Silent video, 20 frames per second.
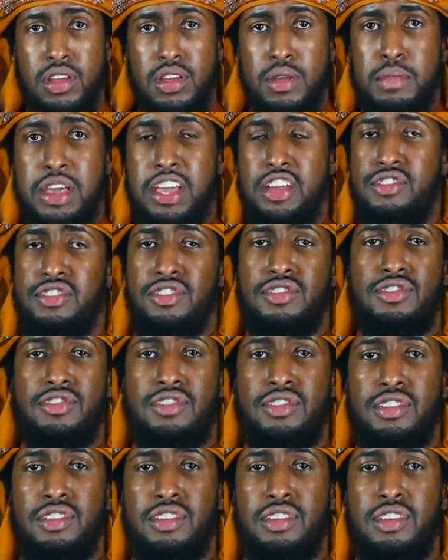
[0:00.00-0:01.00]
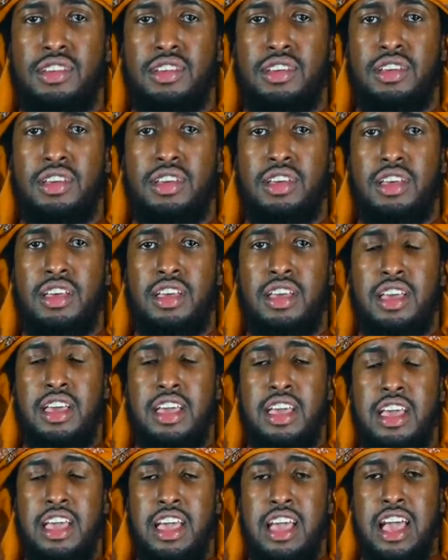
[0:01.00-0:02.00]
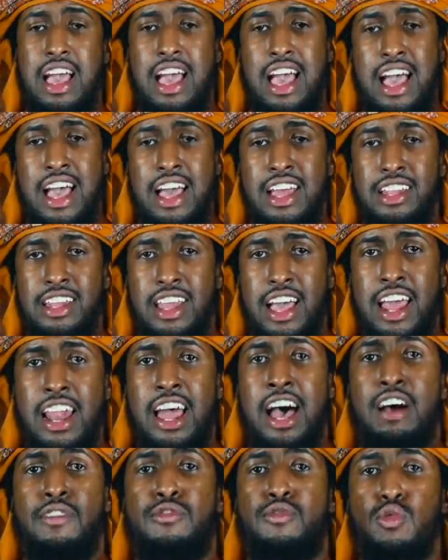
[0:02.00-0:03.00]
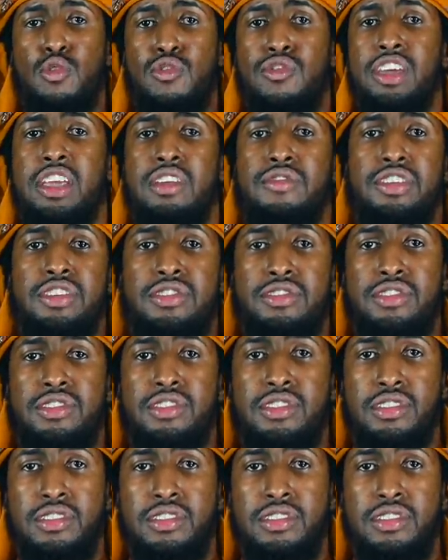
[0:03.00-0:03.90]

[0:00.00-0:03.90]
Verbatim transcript: patience, and al afu, forgiveness.